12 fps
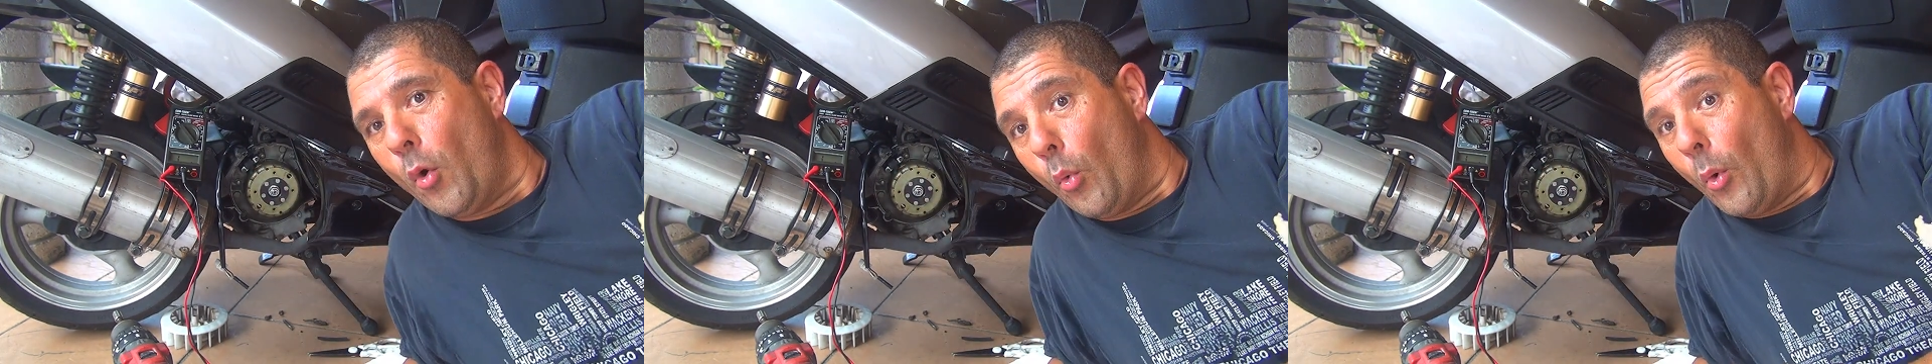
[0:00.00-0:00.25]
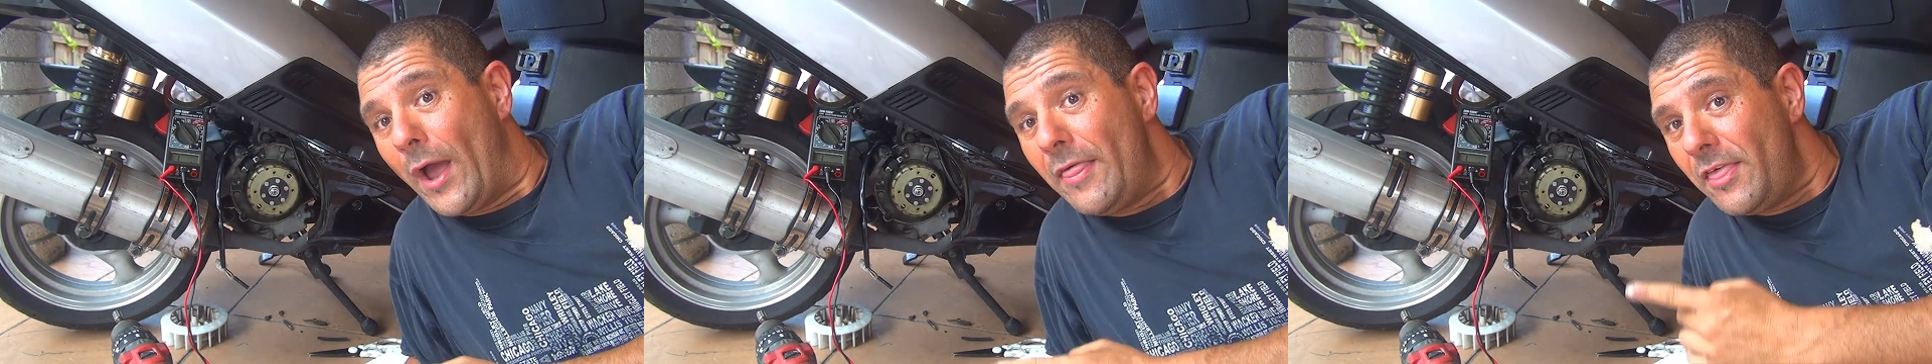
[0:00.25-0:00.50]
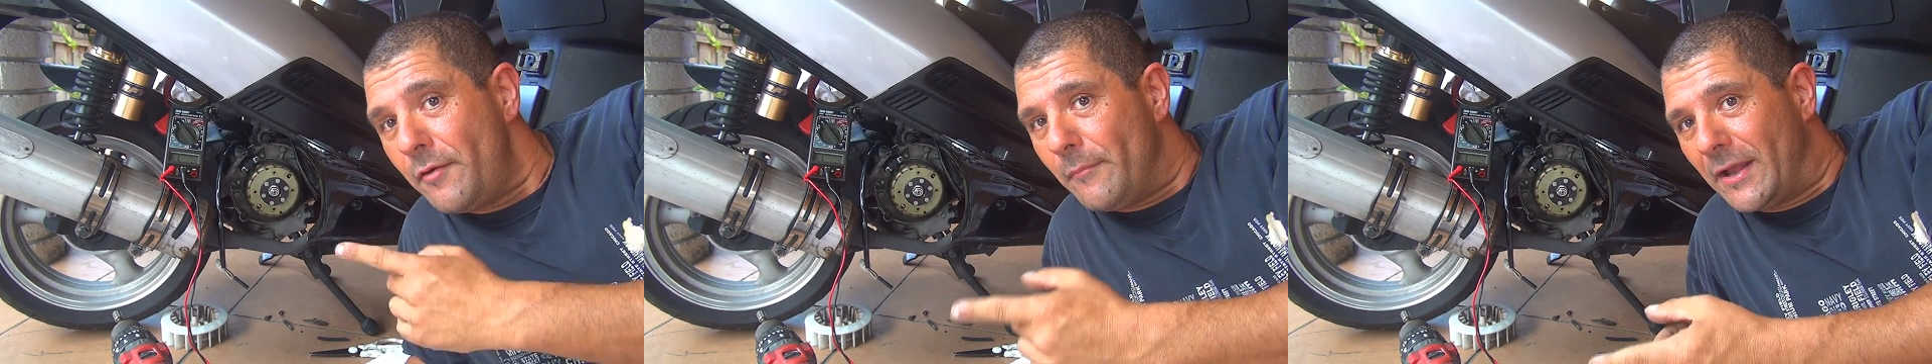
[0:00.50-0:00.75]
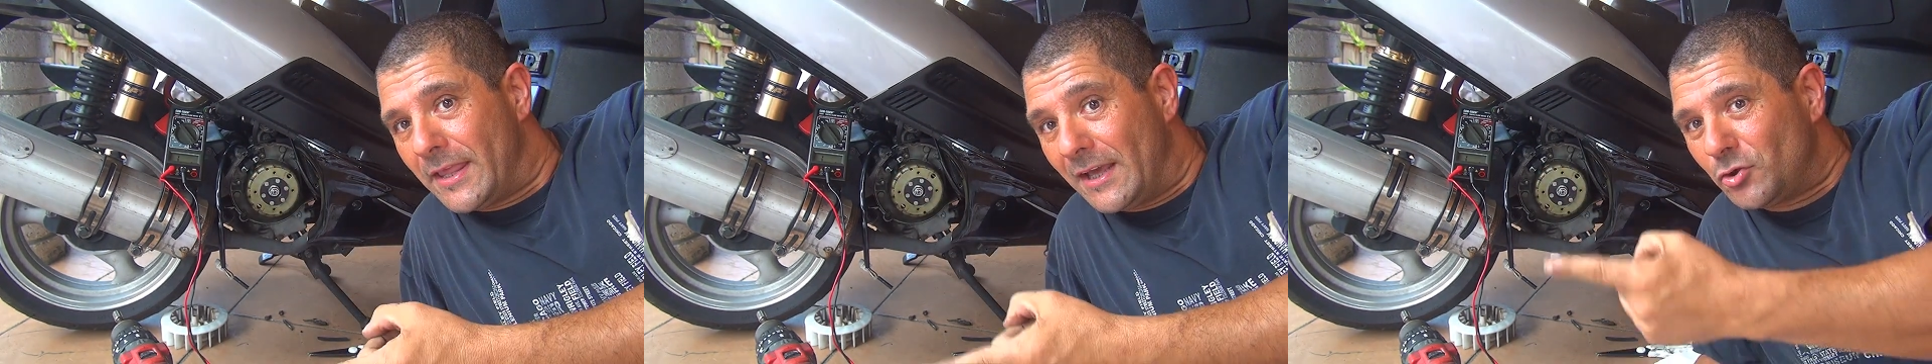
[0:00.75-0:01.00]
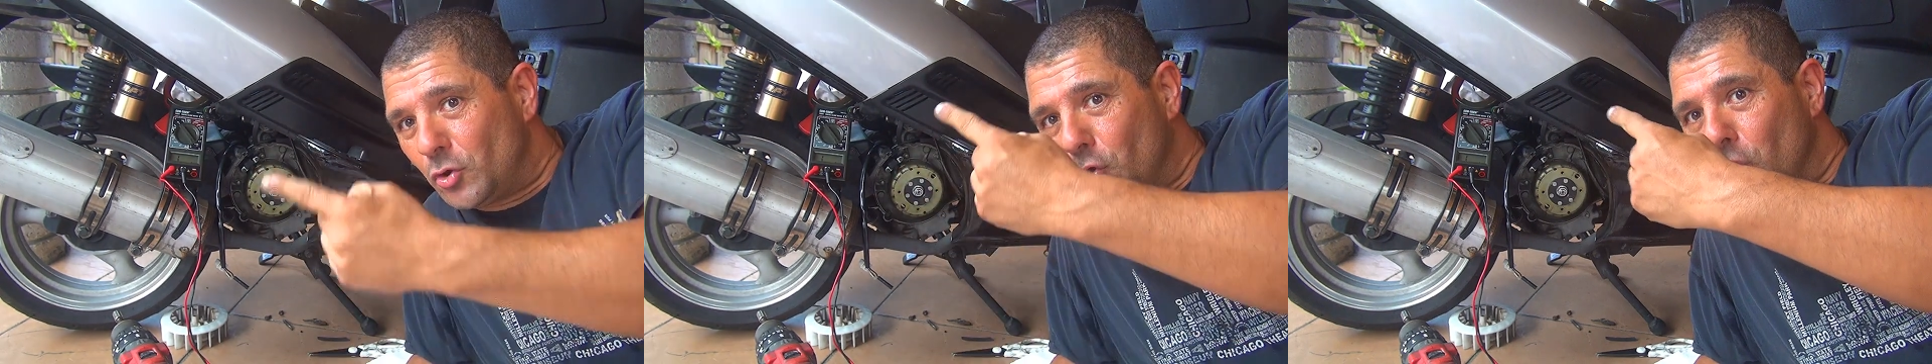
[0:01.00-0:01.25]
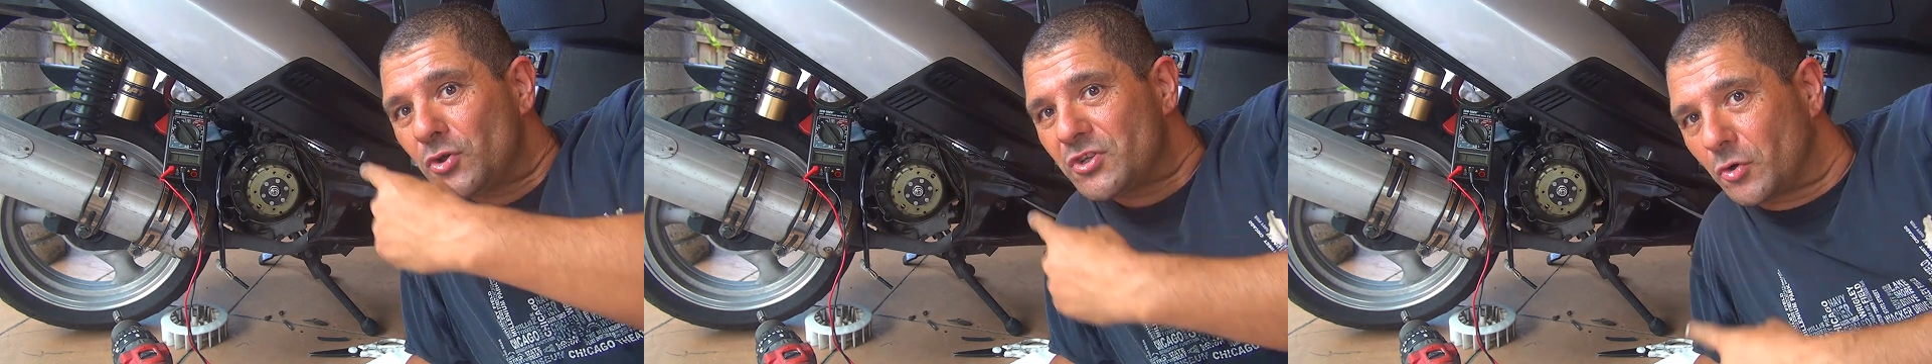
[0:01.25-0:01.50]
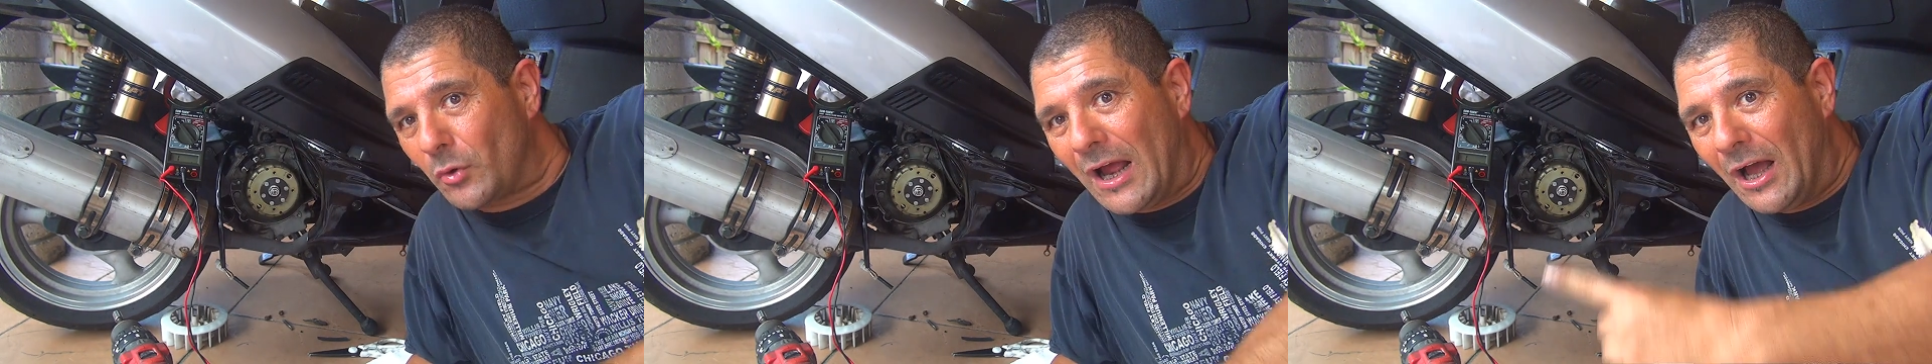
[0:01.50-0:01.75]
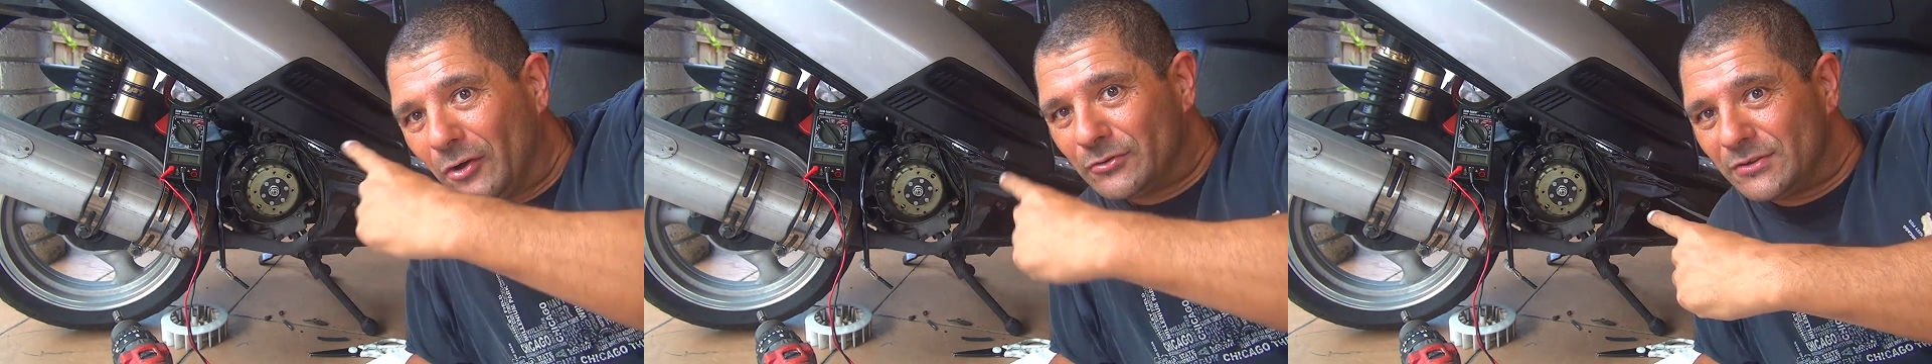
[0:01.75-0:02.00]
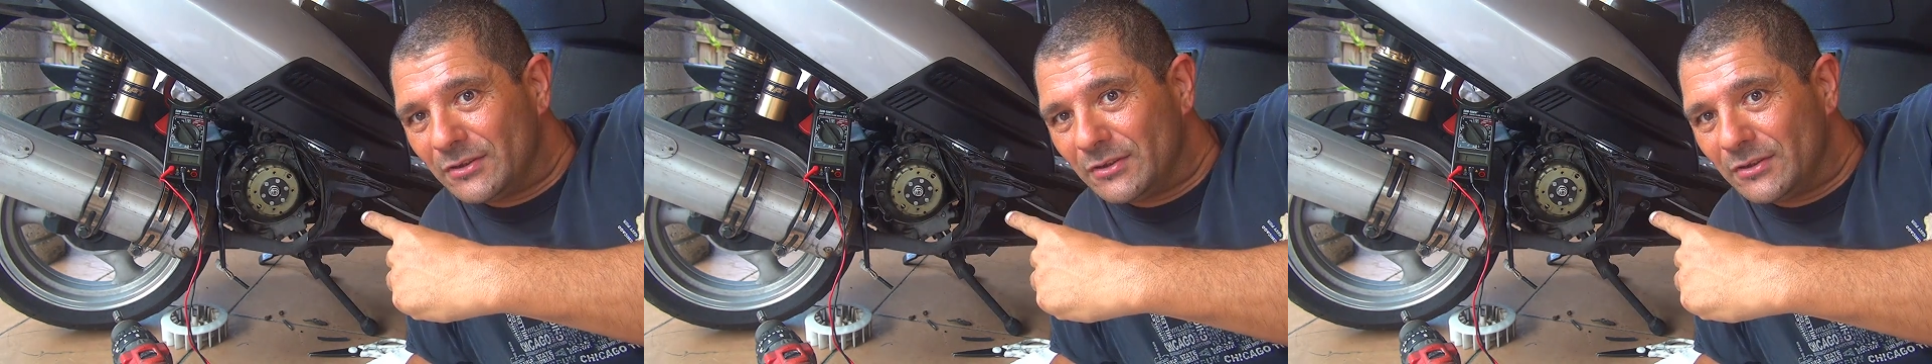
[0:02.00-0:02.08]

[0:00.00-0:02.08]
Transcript: When the magneto goes around,